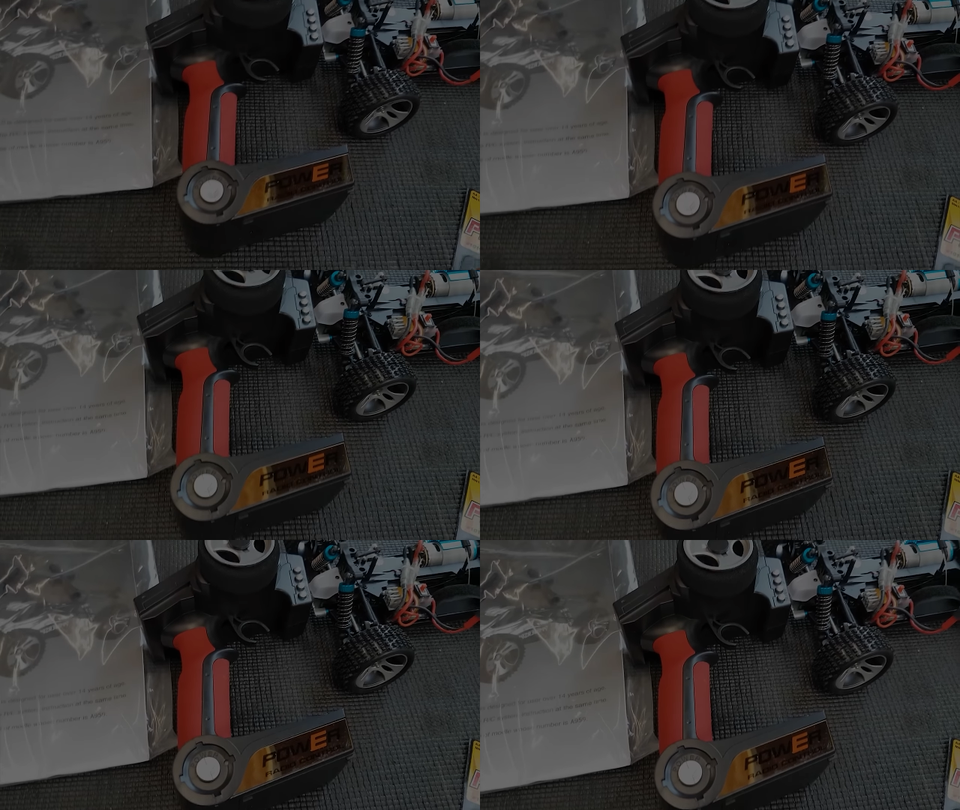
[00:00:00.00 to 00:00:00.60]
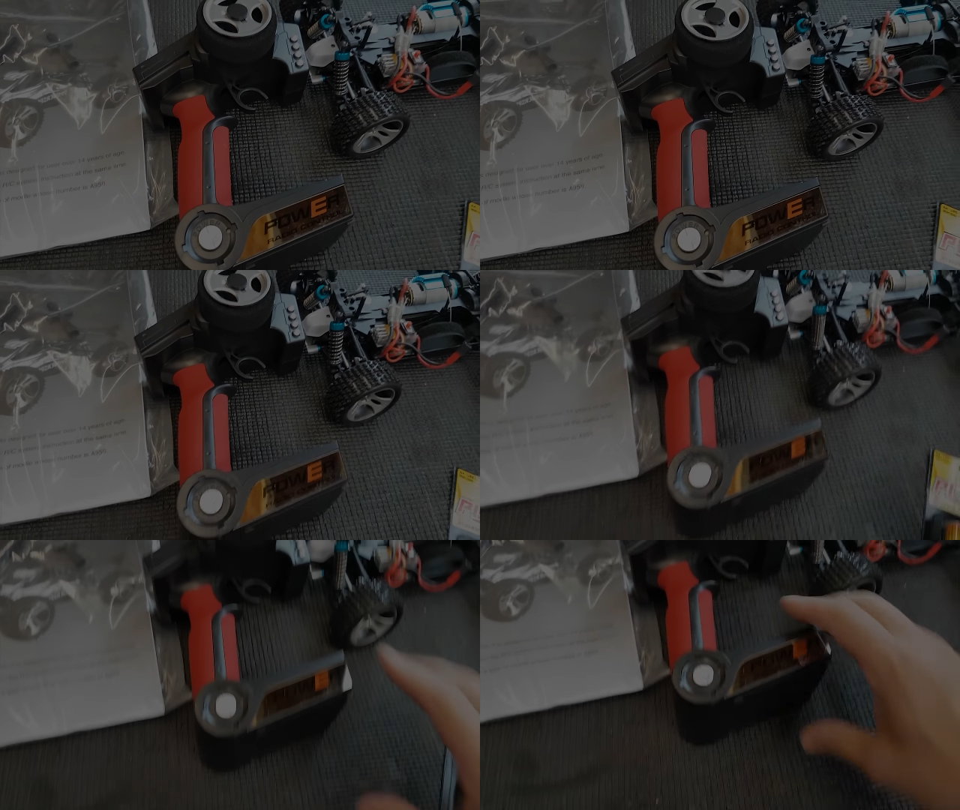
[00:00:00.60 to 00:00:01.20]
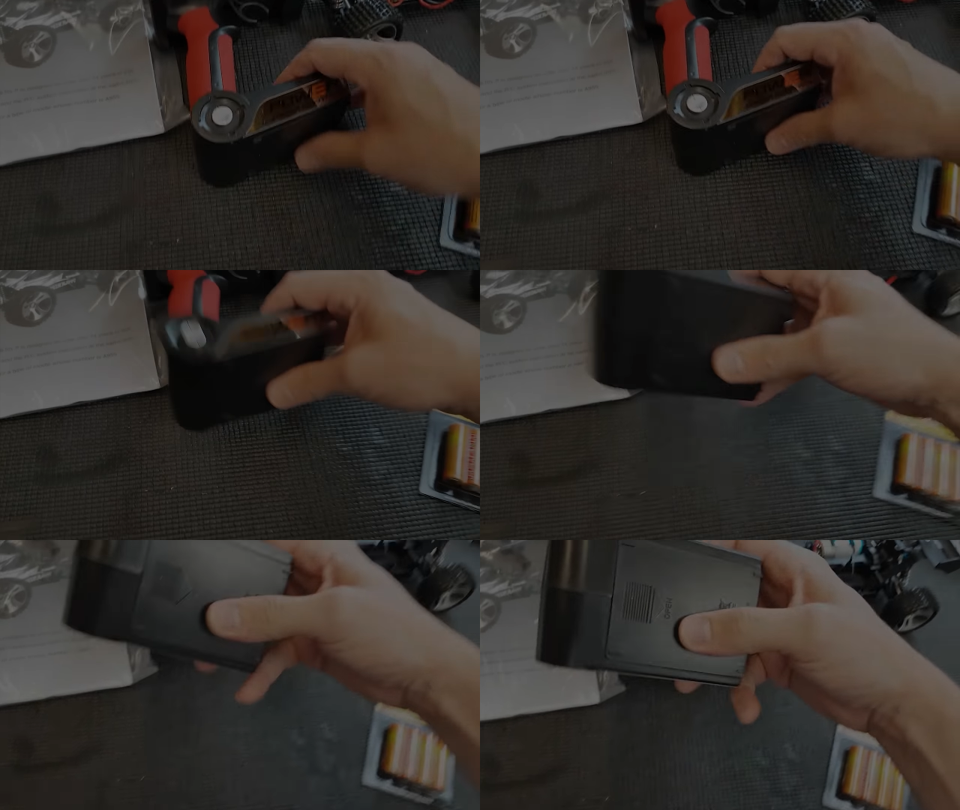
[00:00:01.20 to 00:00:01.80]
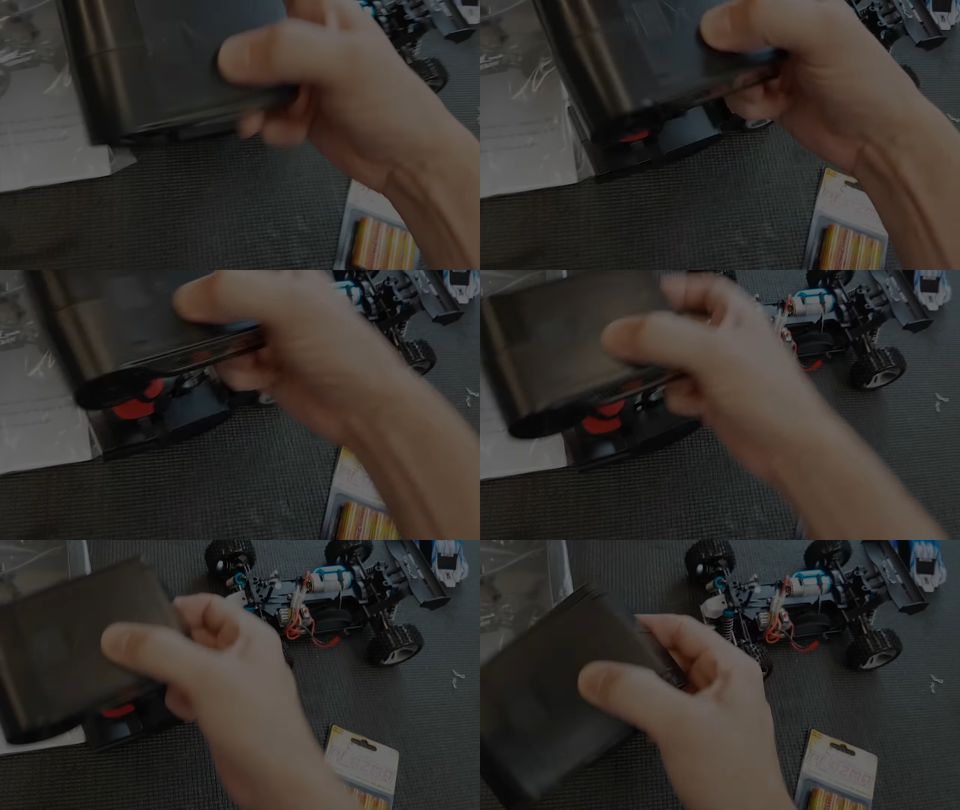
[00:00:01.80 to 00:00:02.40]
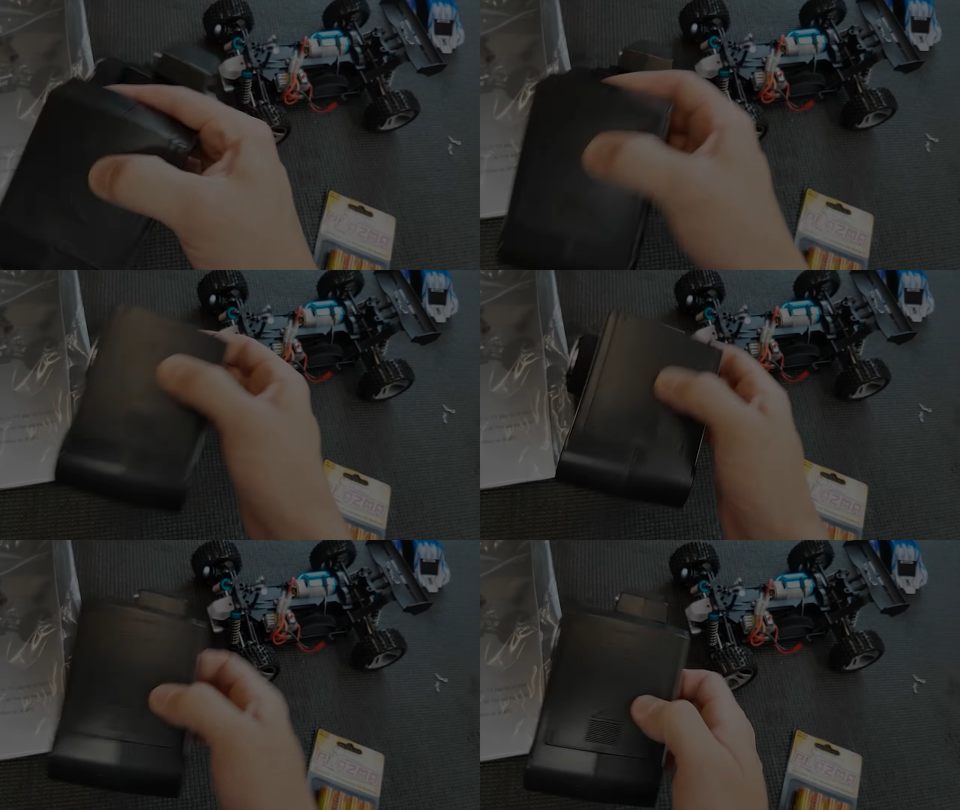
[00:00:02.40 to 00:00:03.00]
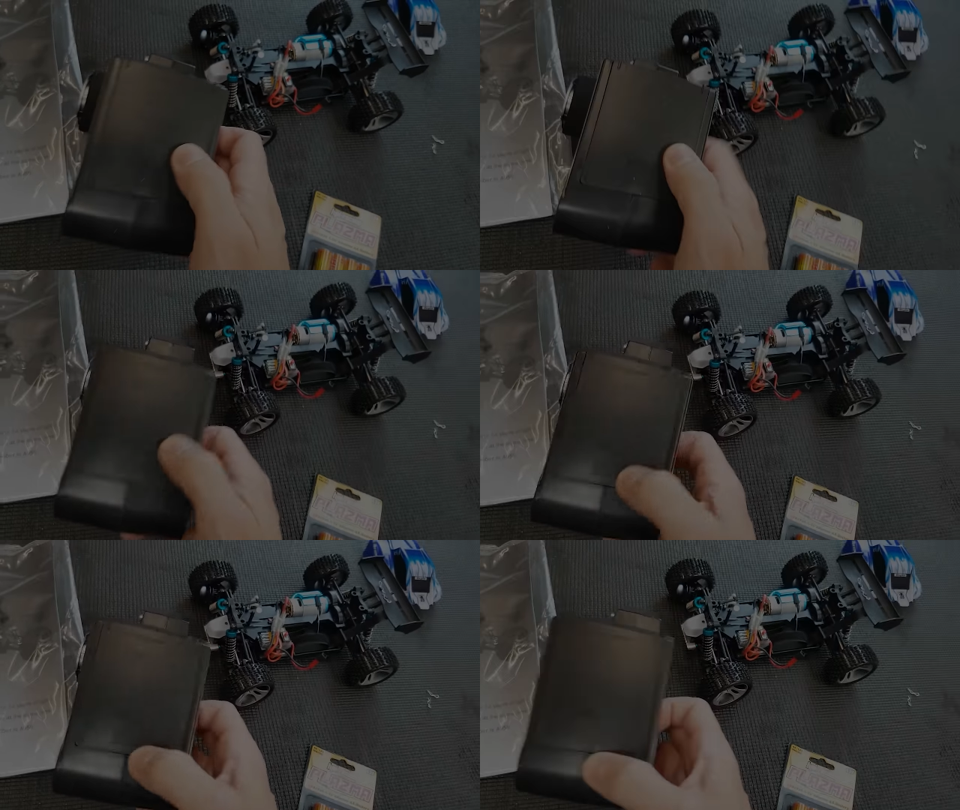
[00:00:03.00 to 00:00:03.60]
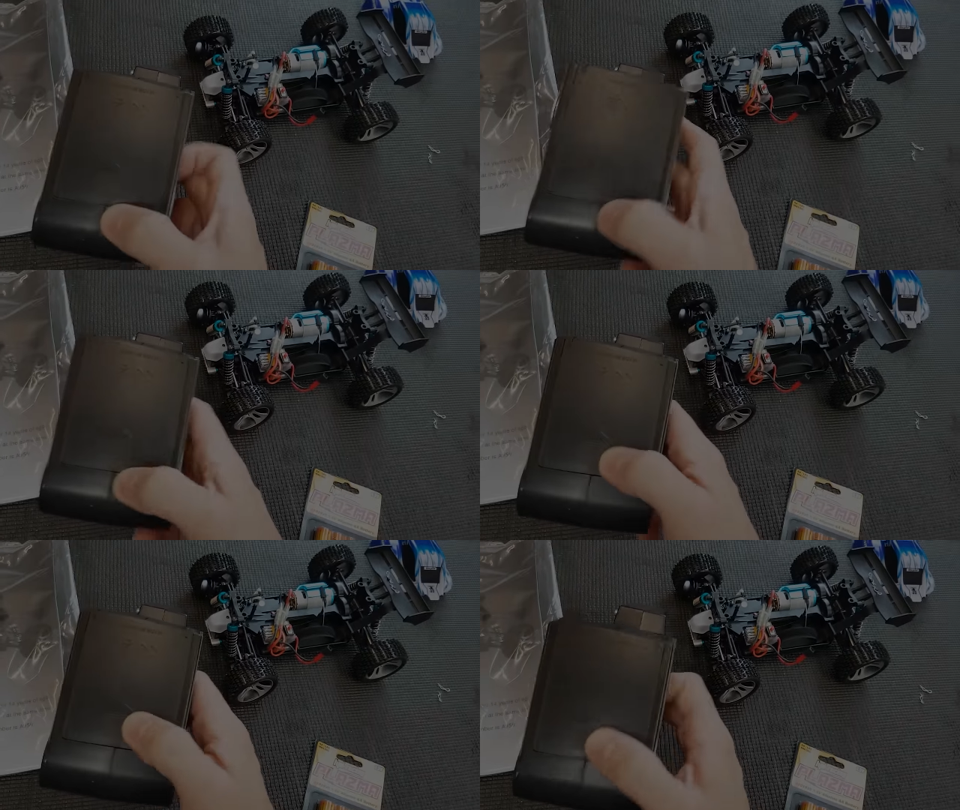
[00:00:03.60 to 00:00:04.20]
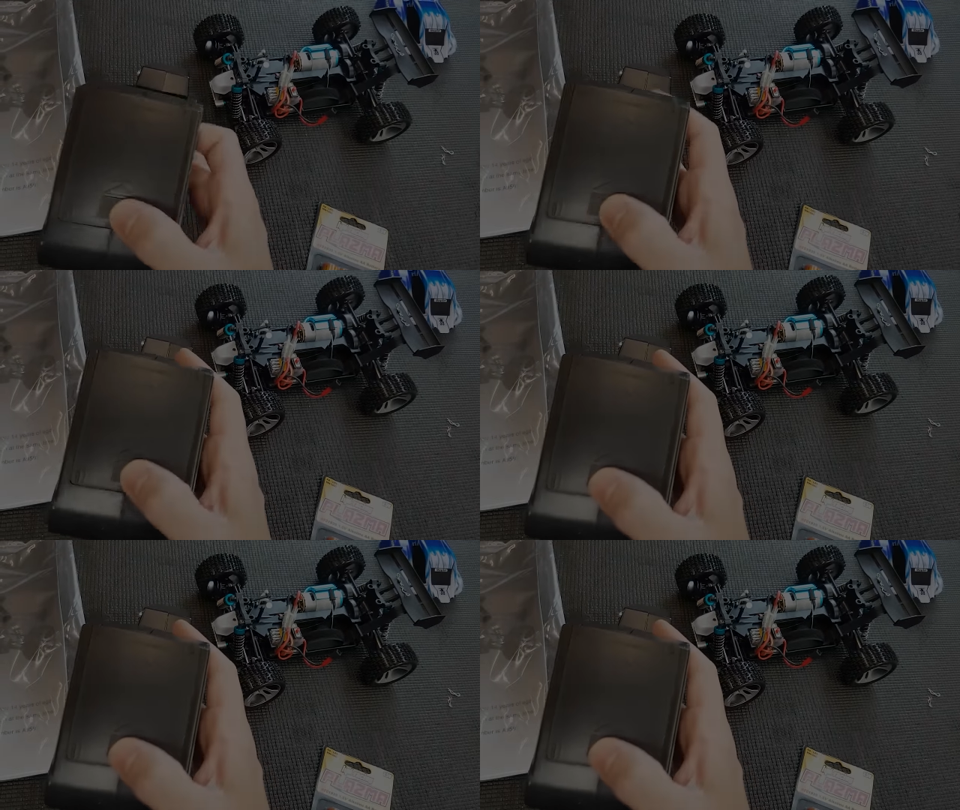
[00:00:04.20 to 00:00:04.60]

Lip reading: Nobody's mouth can be seen.